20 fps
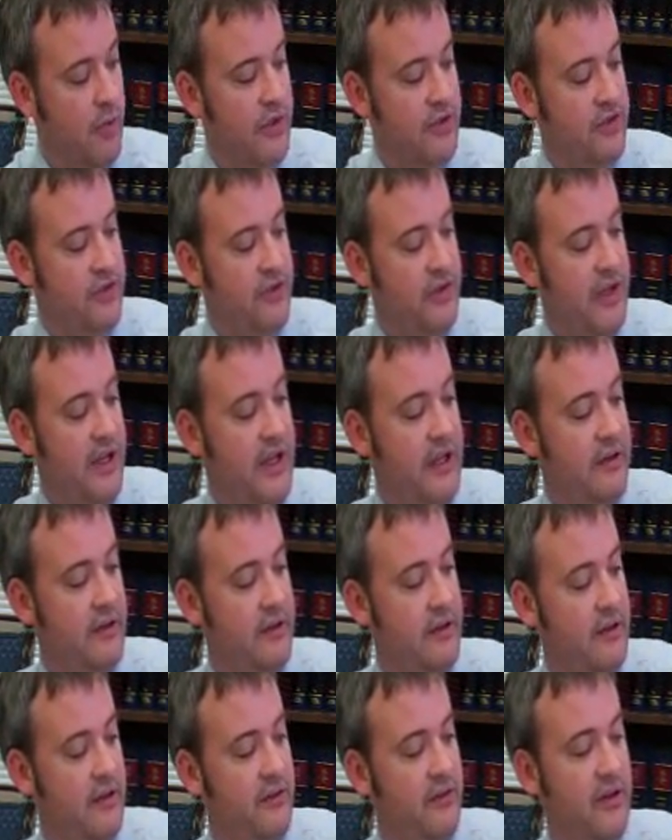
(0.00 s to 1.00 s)
which
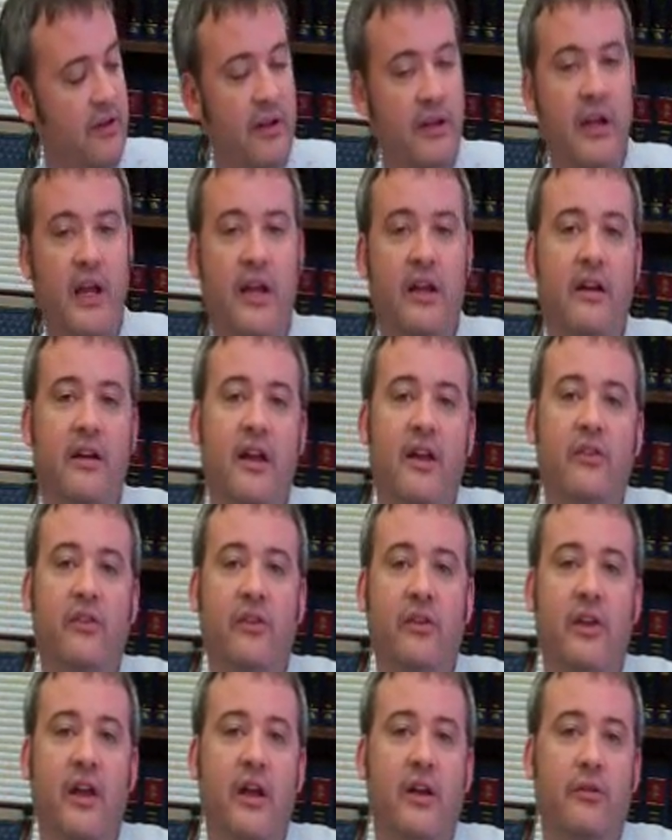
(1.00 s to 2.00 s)
date is indicated
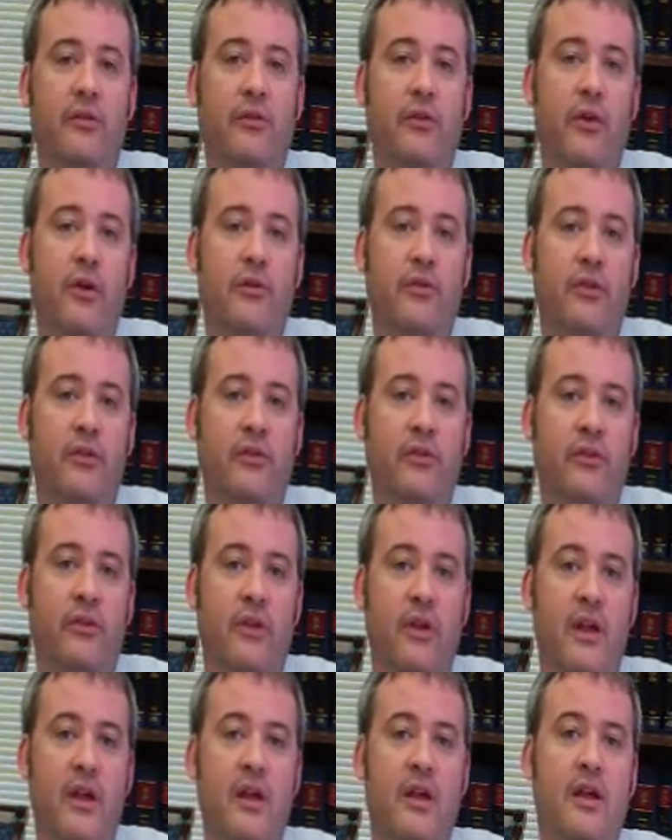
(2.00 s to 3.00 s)
as the date of
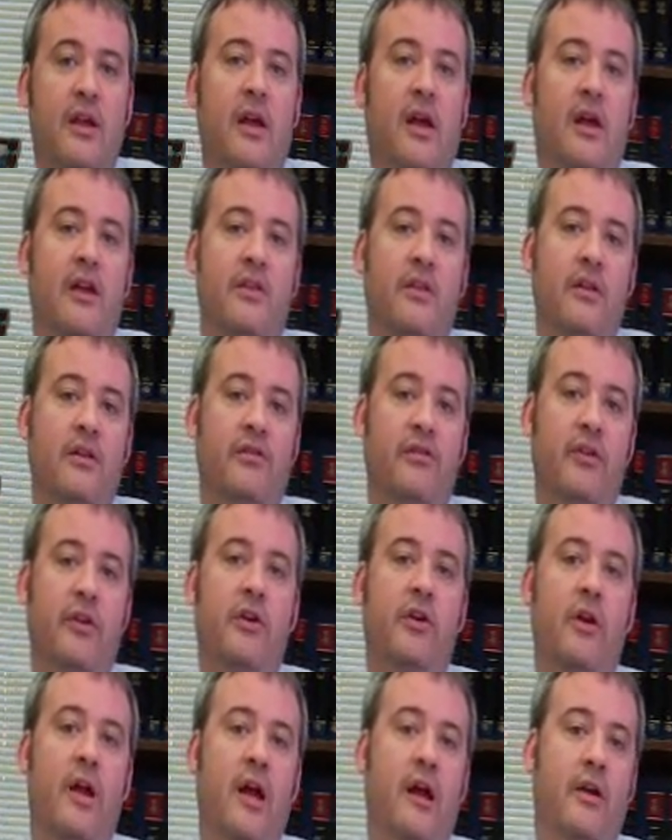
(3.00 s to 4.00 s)
service, and then
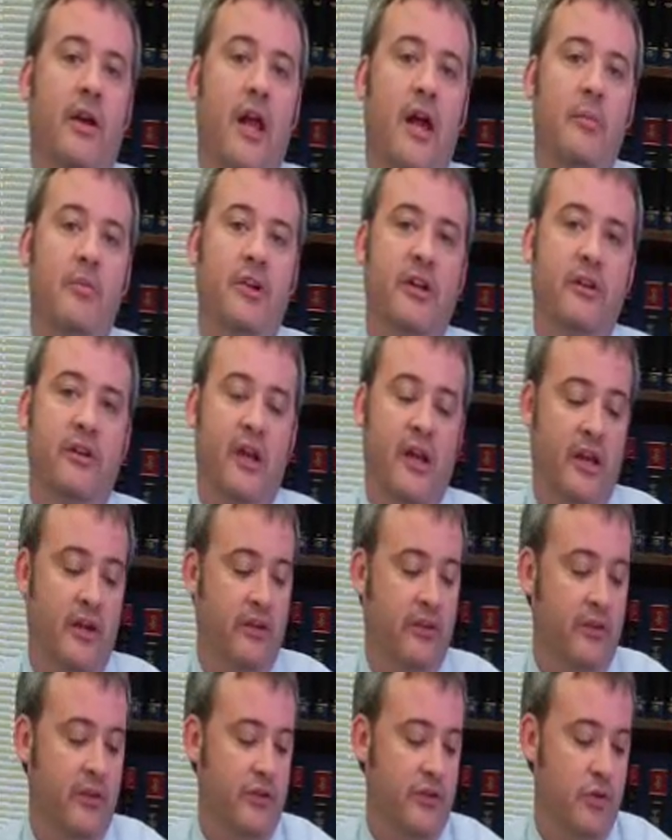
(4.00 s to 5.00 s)
figure out how many
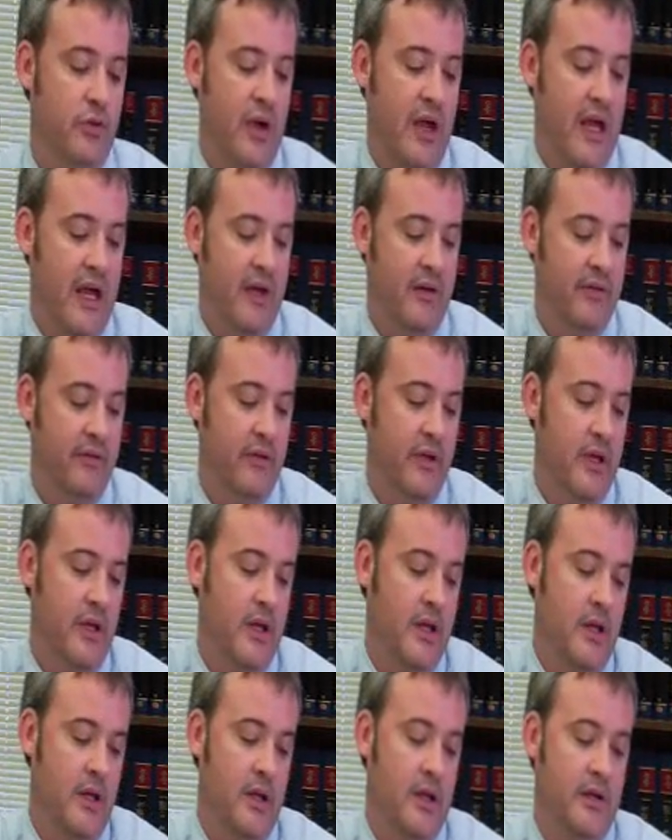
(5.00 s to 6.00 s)
days that you have
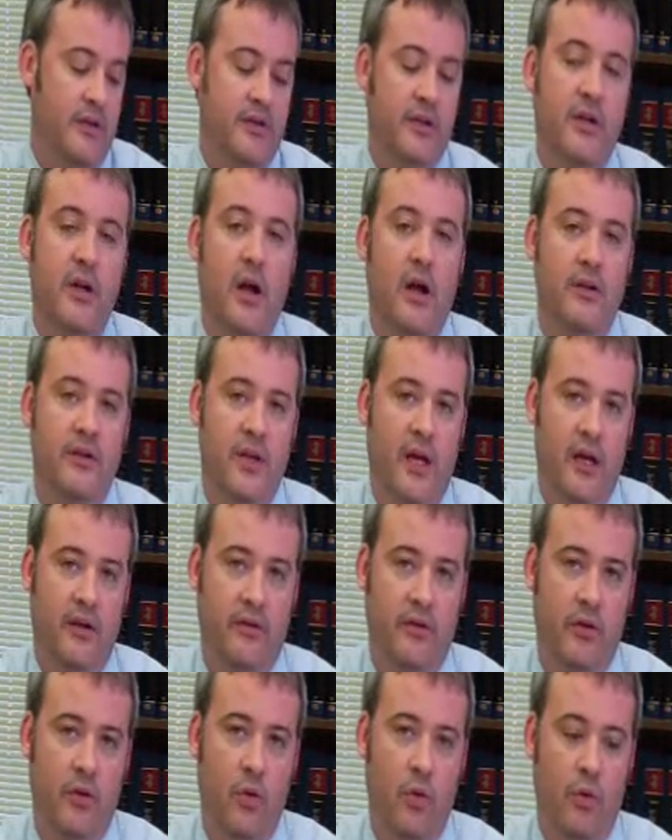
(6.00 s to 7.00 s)
to
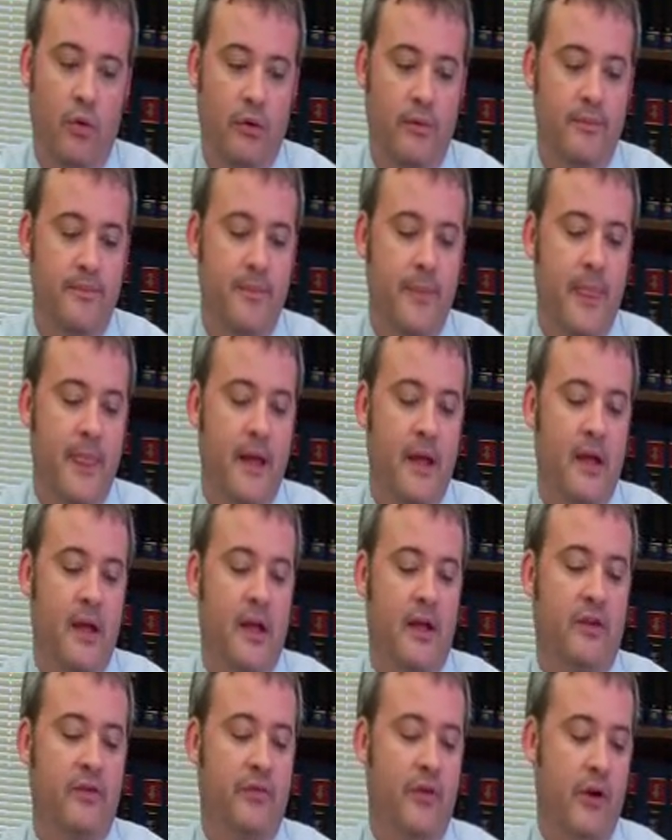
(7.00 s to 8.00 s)
contact the court.
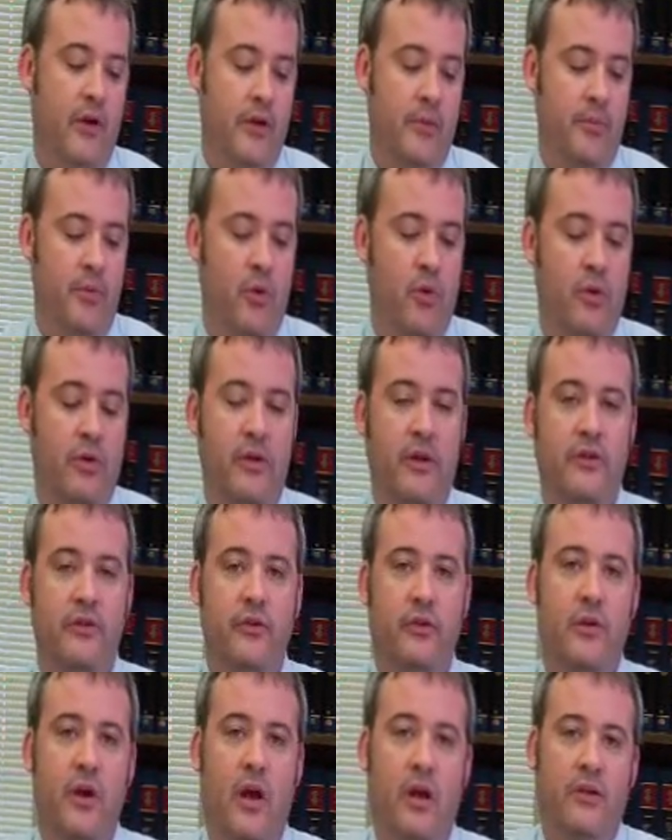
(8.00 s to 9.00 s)
It's very important
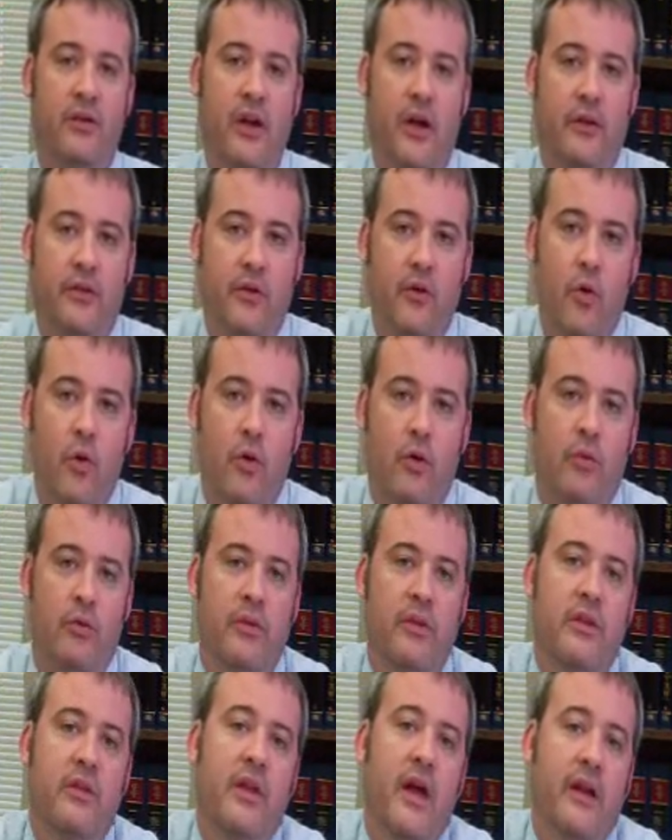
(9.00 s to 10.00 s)
that you contact the court
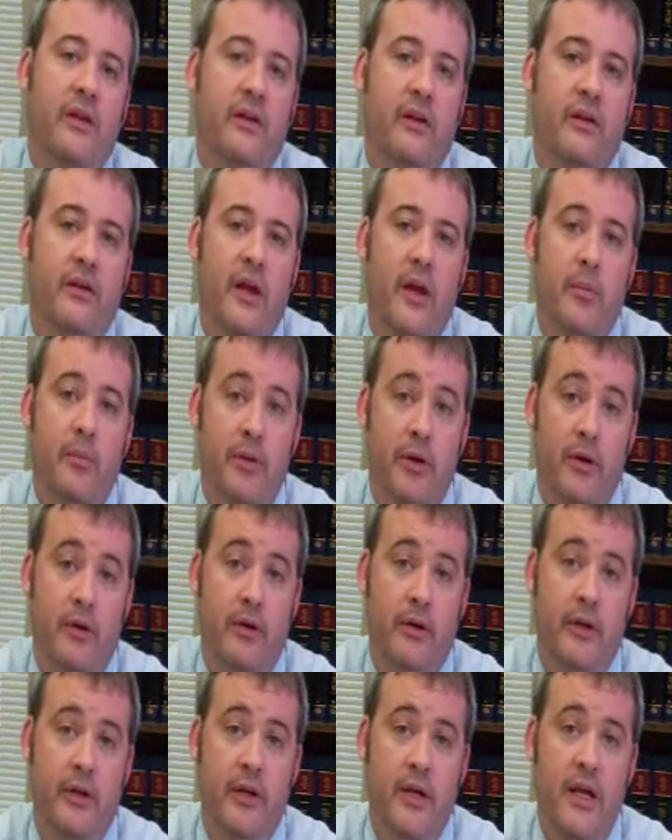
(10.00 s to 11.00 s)
within that 10-day
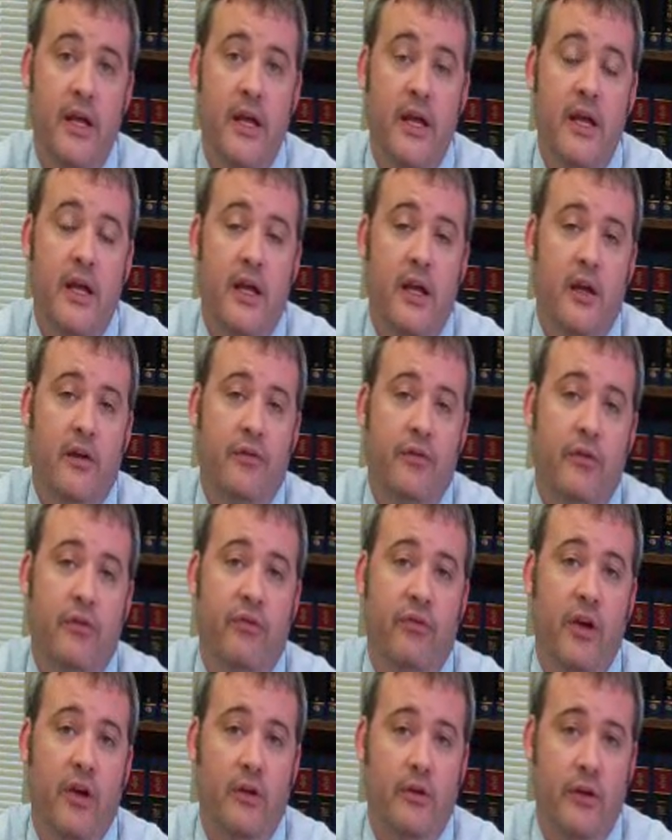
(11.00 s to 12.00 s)
period. If you
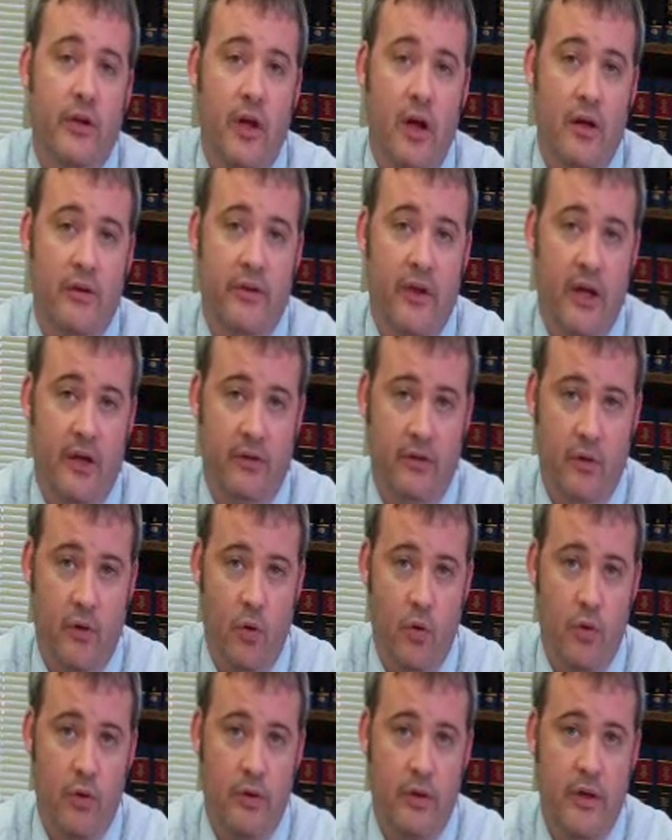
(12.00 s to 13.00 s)
fail to contact the
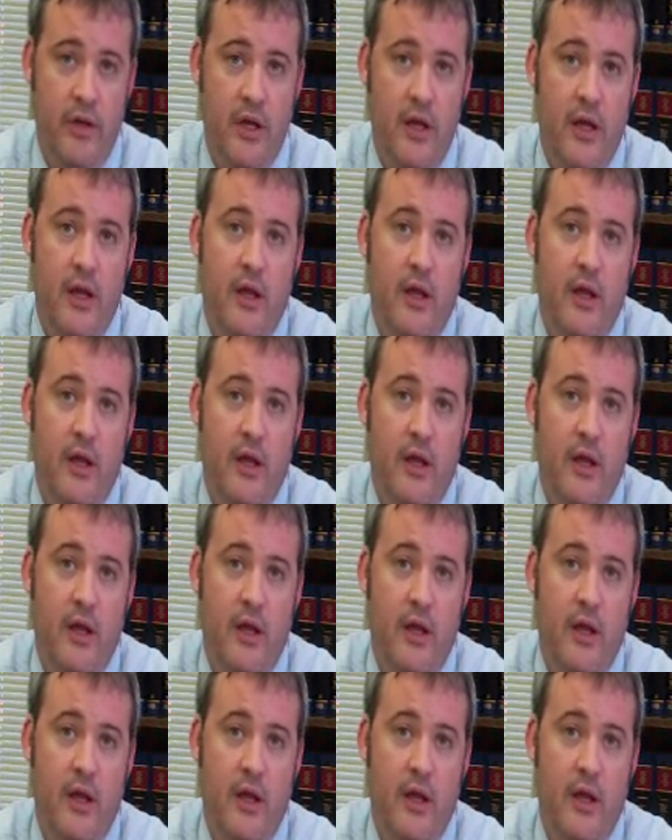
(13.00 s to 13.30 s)
court